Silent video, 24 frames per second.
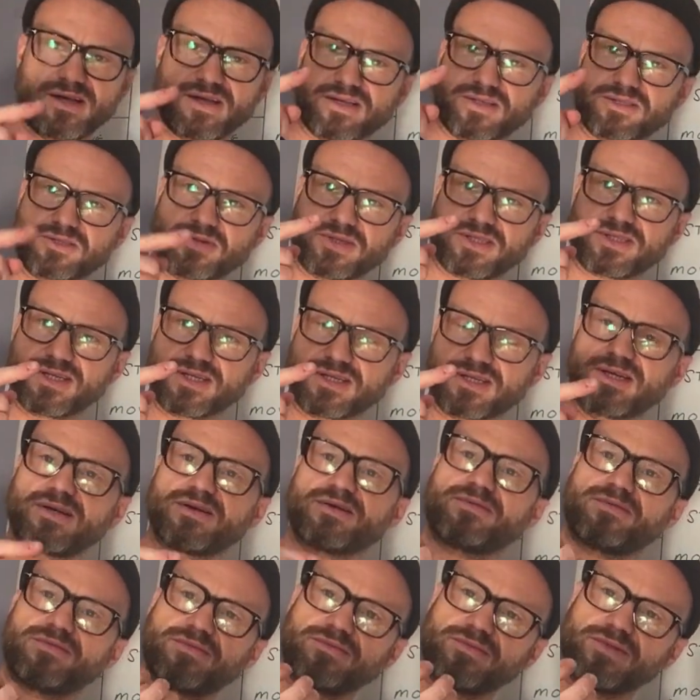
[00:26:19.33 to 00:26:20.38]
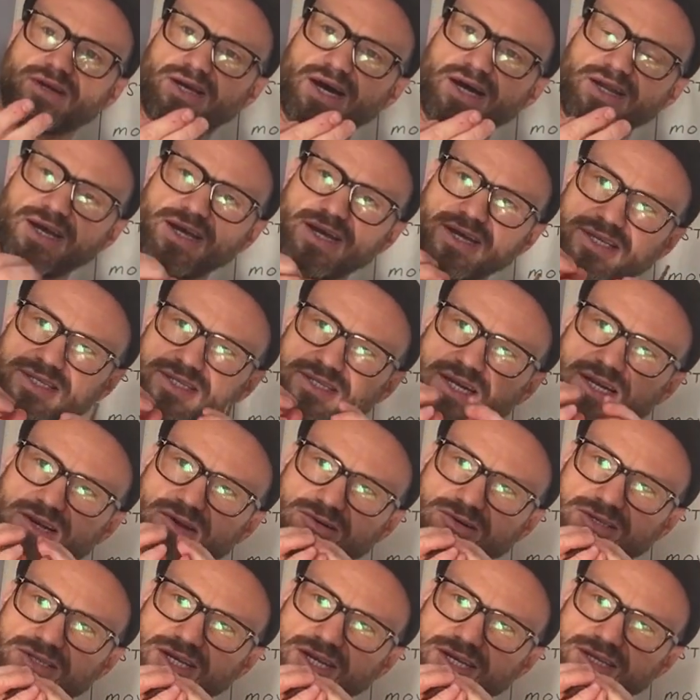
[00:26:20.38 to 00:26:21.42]
it's twisted. You cut it, it
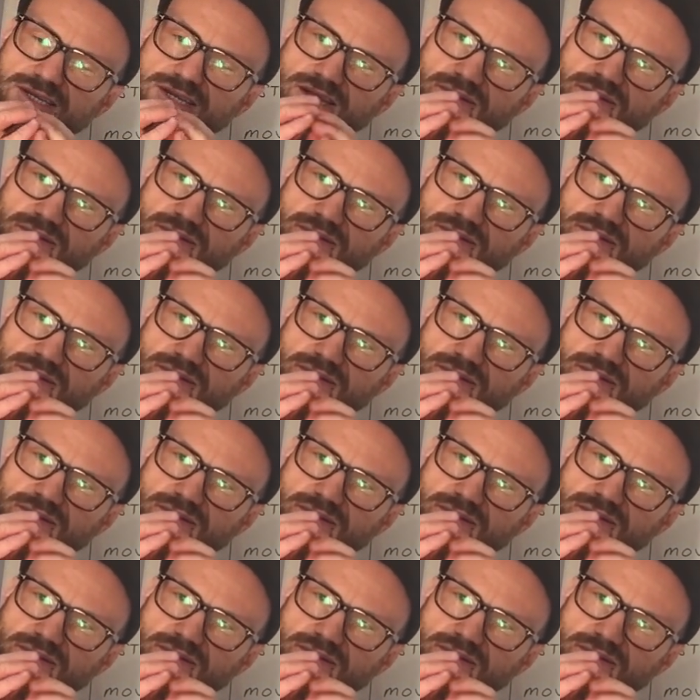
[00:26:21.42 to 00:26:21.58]
locks in,